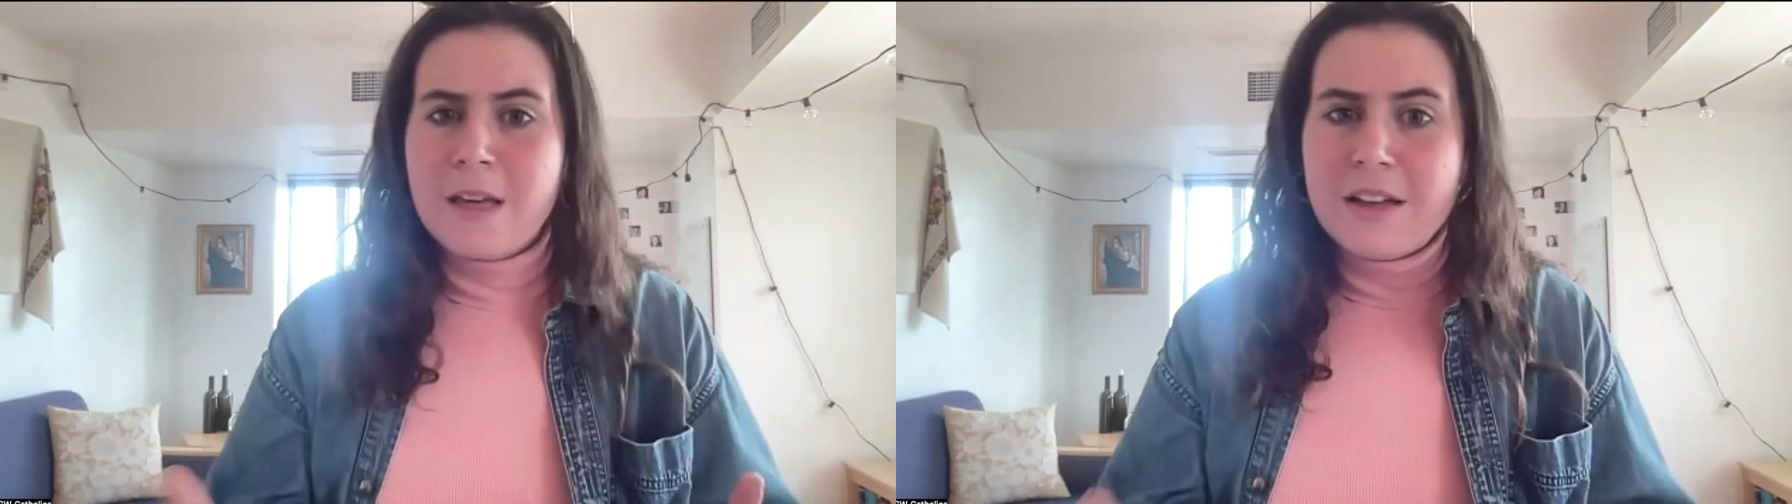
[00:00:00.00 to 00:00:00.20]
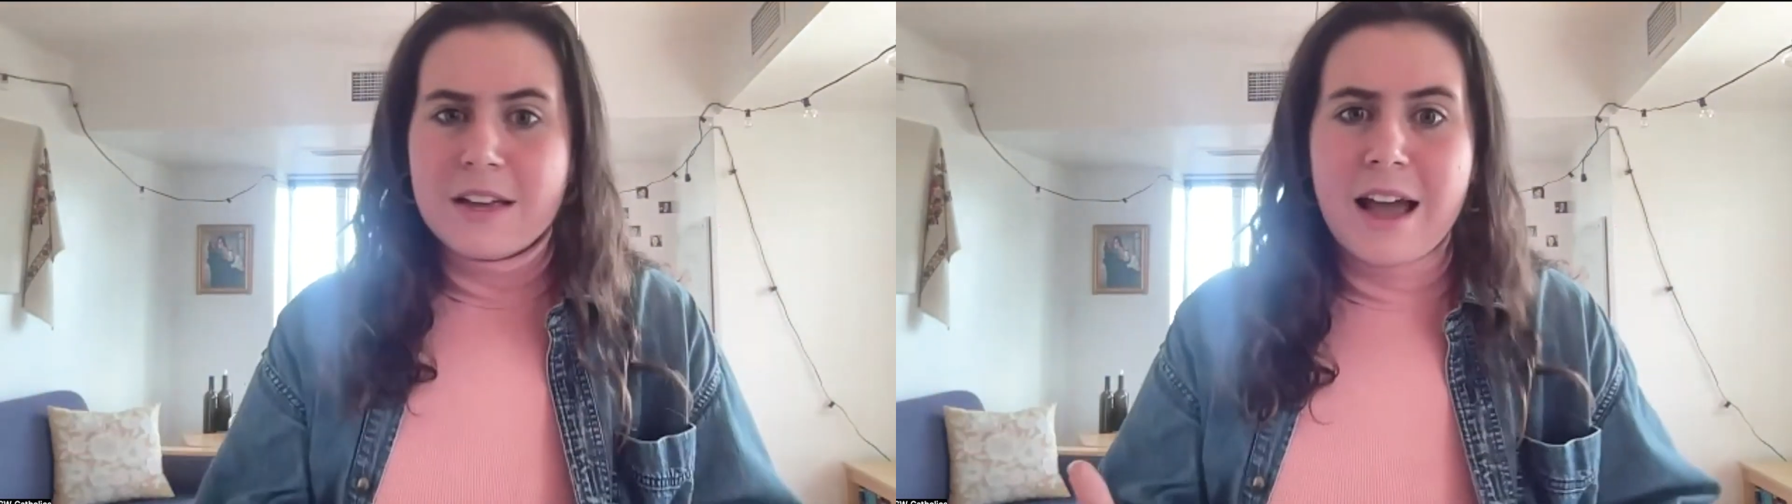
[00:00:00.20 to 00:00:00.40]

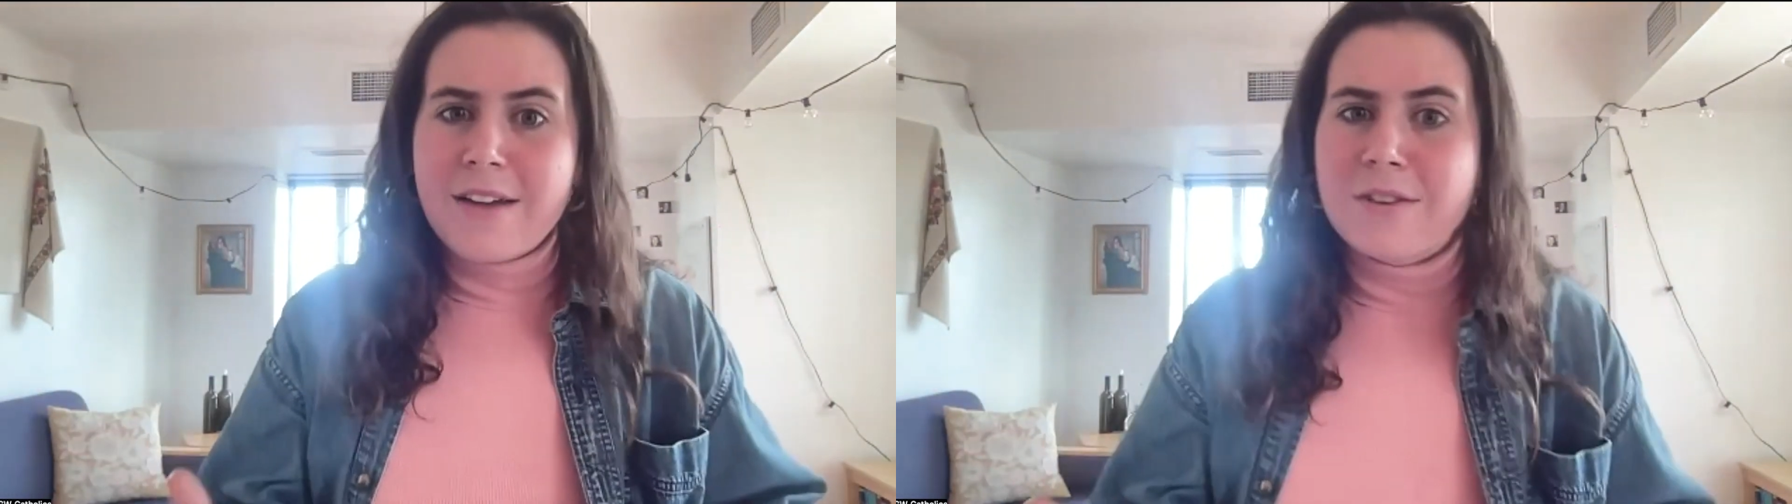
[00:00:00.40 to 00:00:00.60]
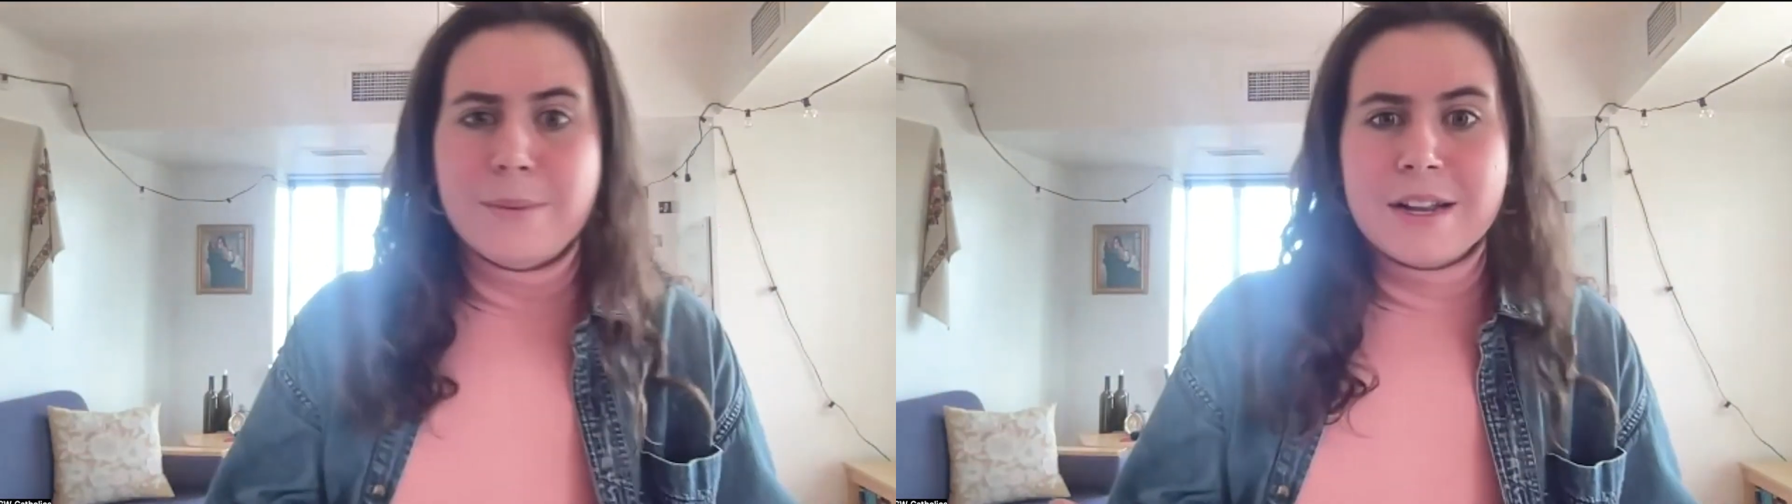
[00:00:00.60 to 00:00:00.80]
like
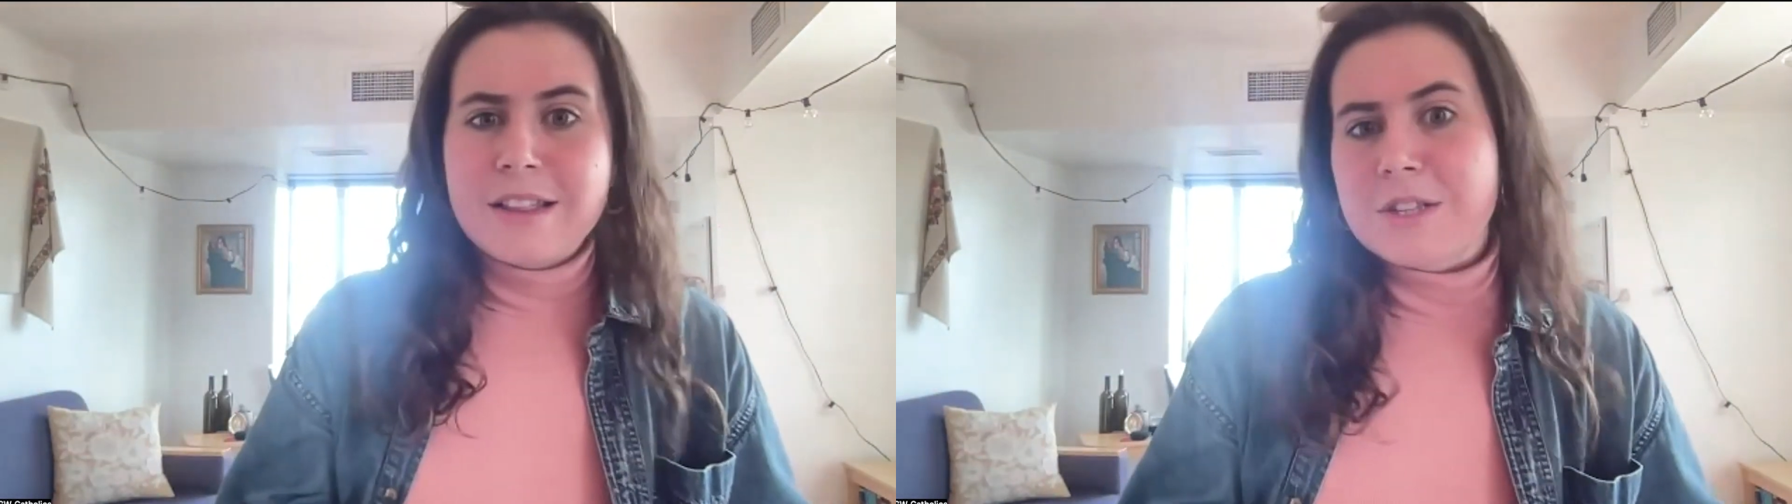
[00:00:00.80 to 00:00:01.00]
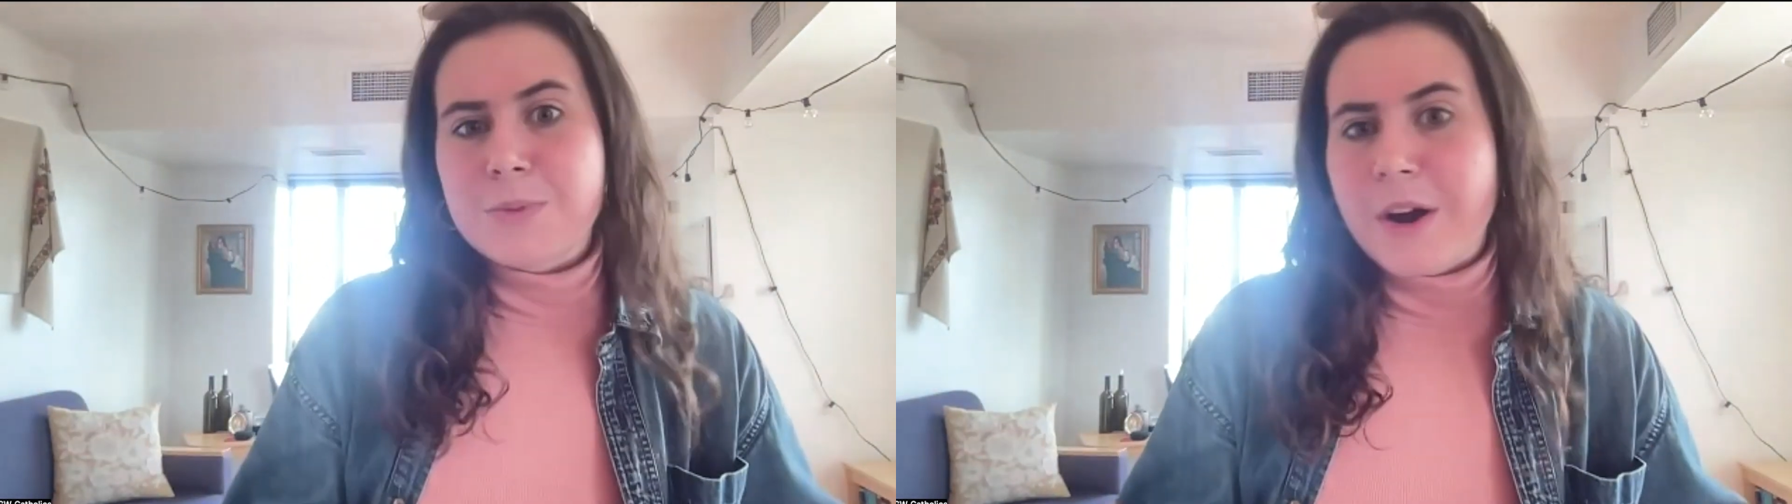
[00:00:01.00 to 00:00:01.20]
everybody
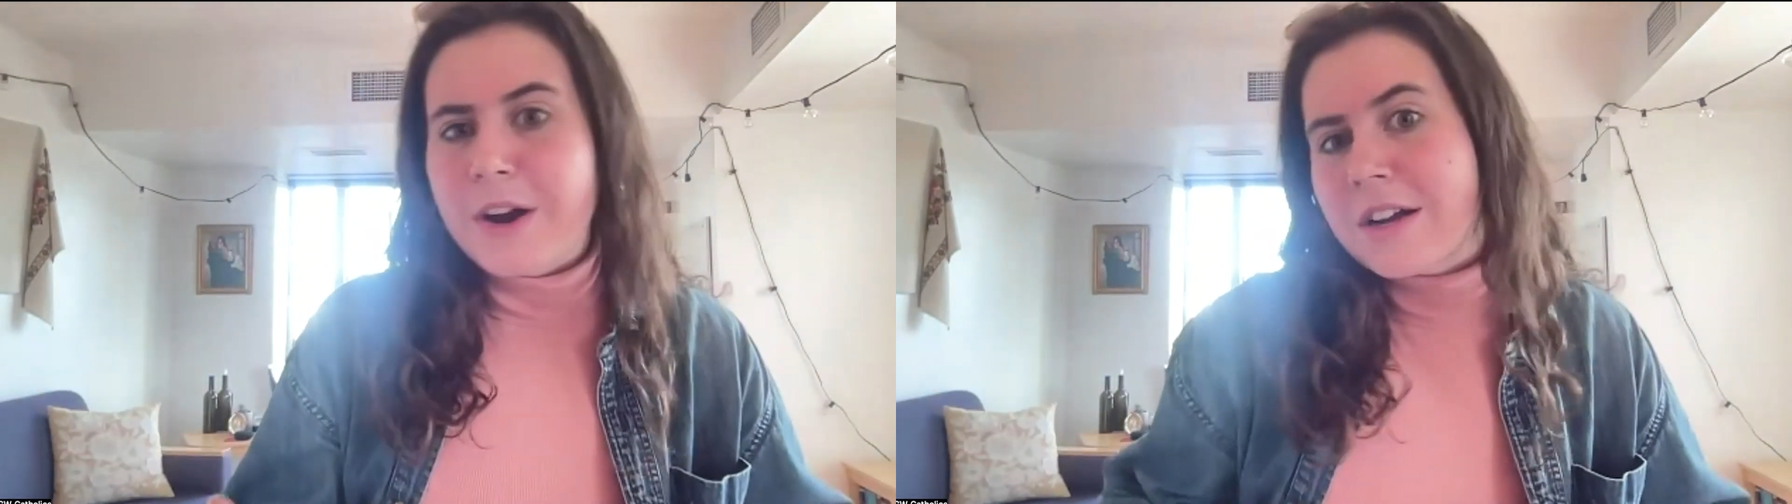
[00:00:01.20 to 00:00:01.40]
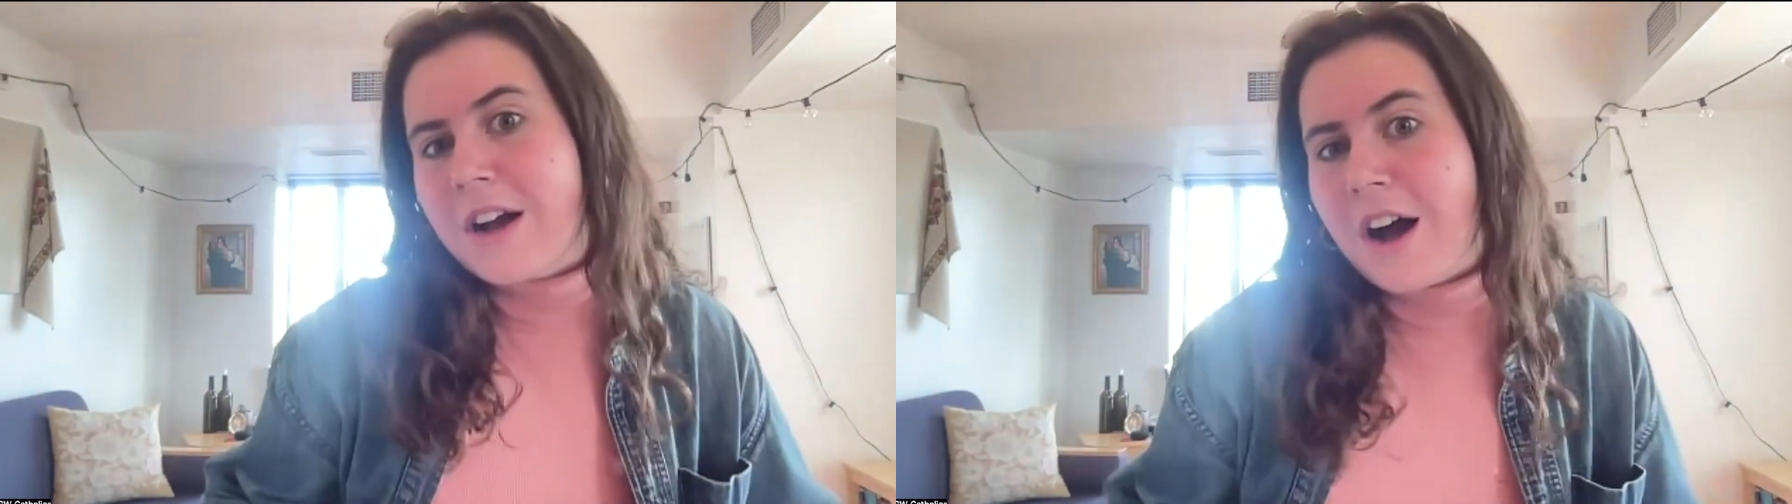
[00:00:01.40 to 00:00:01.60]
that's
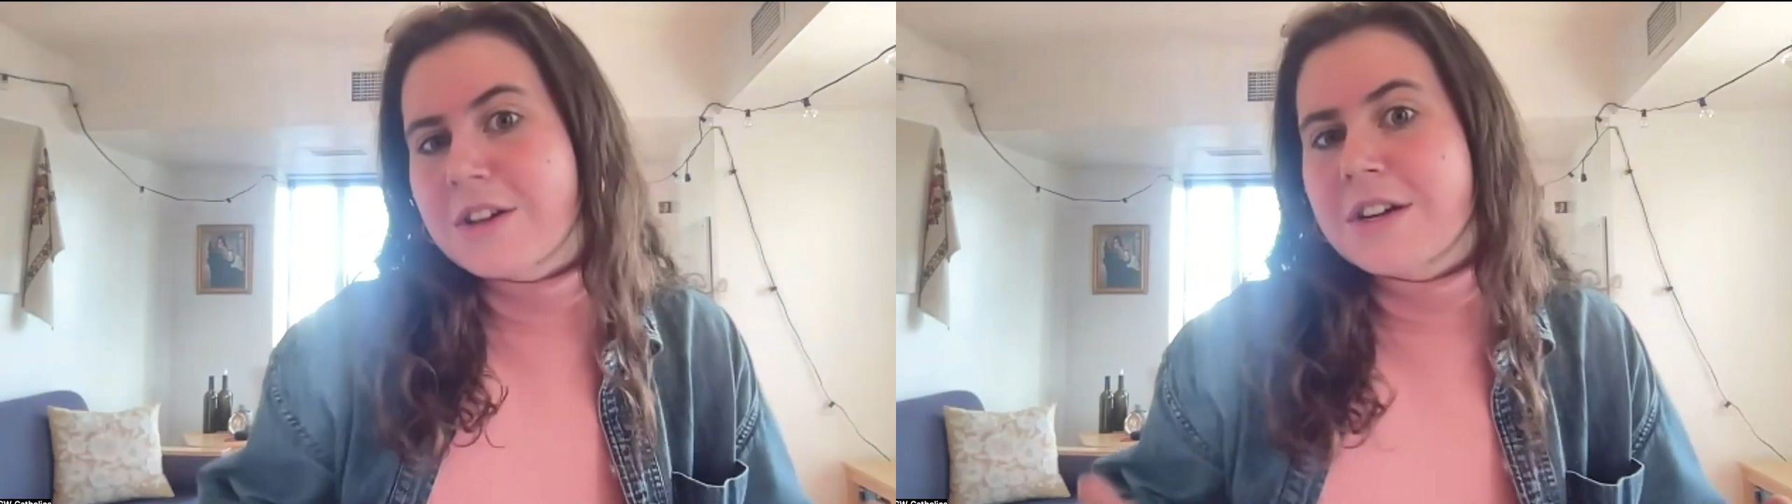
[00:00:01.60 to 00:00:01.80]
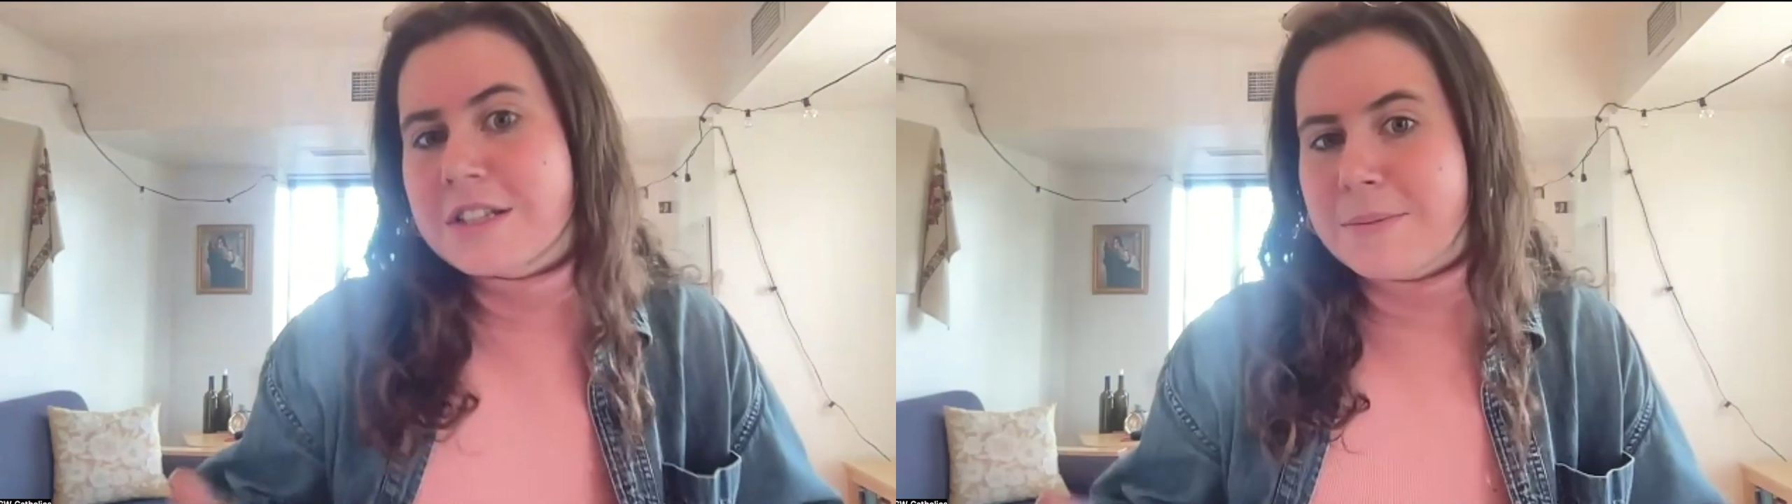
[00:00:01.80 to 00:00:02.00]
wearing a
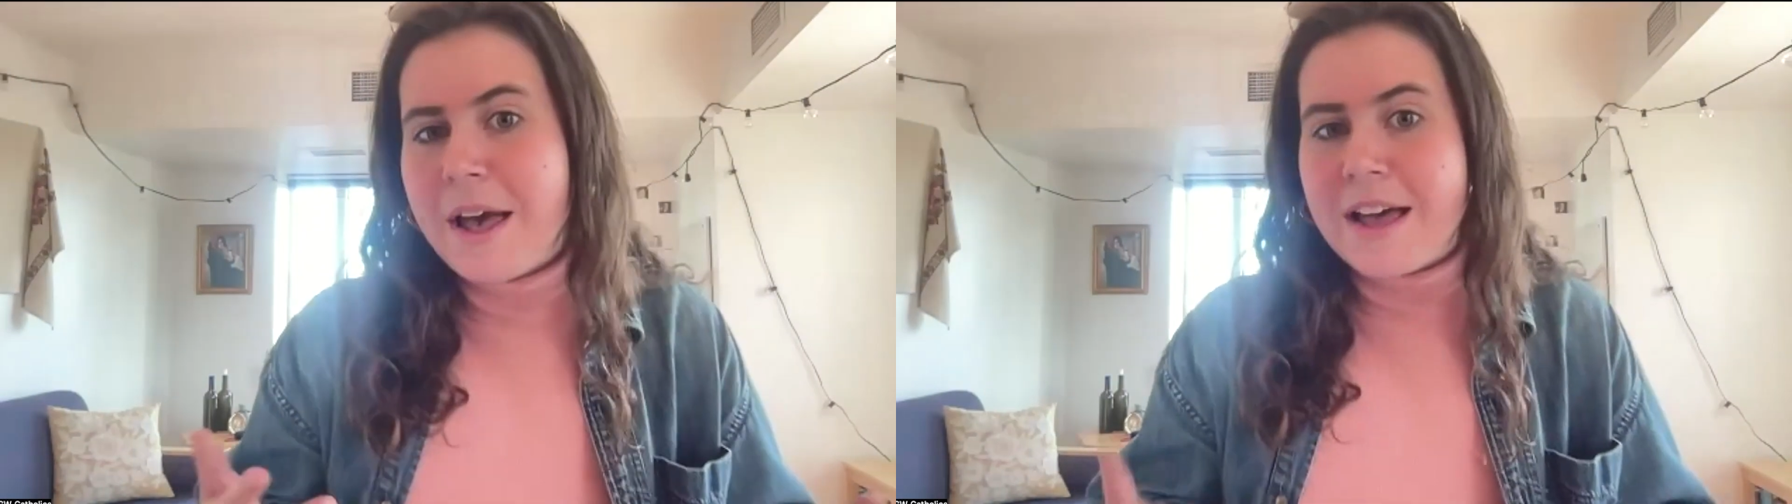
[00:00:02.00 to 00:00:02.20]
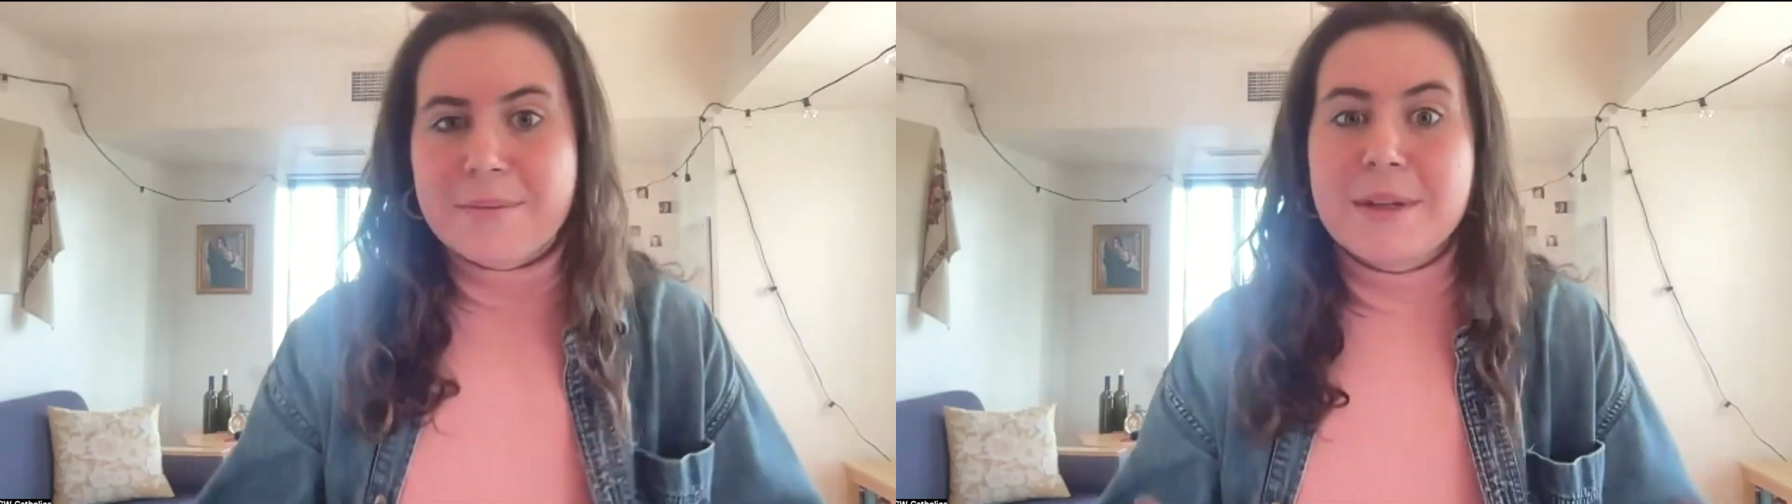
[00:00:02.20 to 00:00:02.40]
collar is a man.